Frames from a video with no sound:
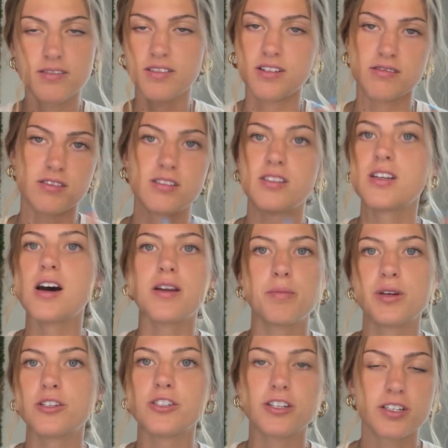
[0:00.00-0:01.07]
I was not a
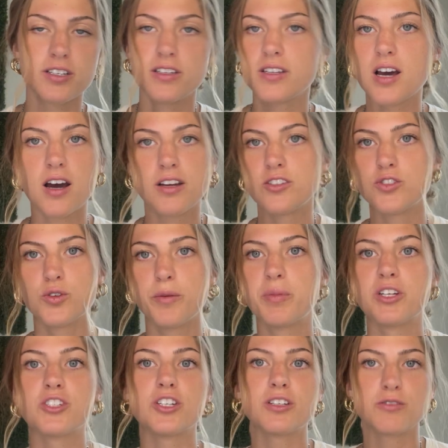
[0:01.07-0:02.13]
pitcher. I did not enjoy
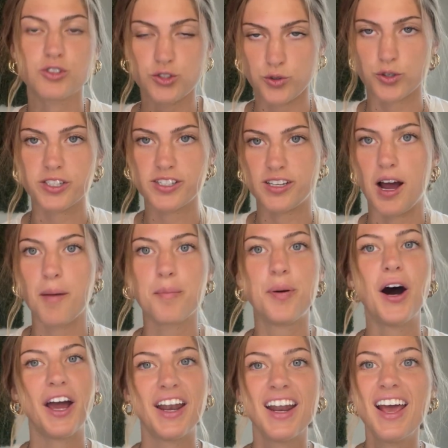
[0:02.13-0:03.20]
pitching. I was shortstop,
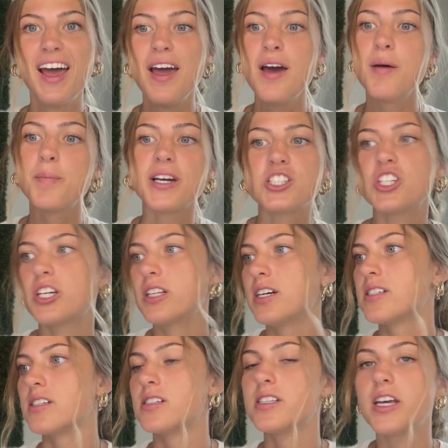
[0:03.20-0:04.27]
but pitching
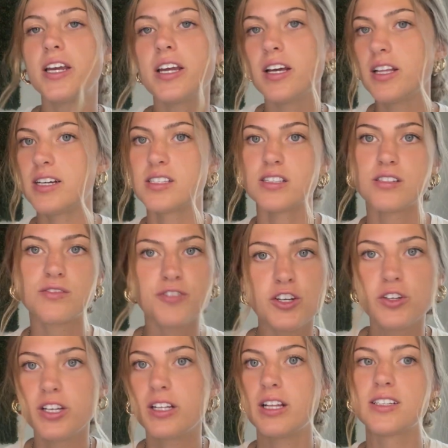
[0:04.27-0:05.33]
lessons, hitting lessons,
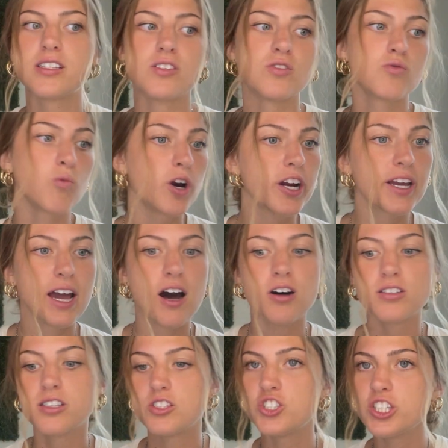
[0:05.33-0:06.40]
fielding lessons,
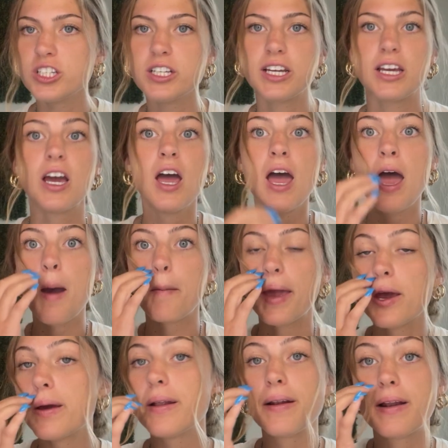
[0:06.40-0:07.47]
workouts, agility.
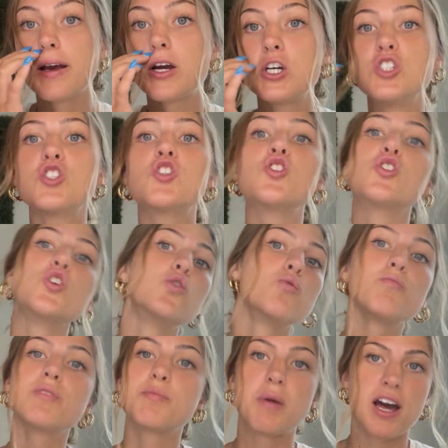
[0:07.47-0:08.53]
It
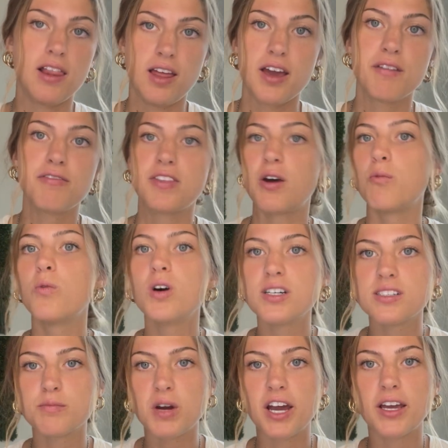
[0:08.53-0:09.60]
consumed my life. That
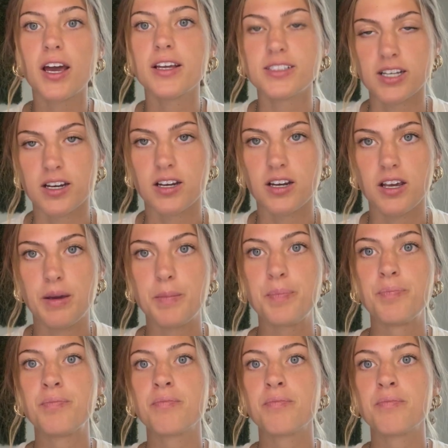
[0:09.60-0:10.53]
was my identity.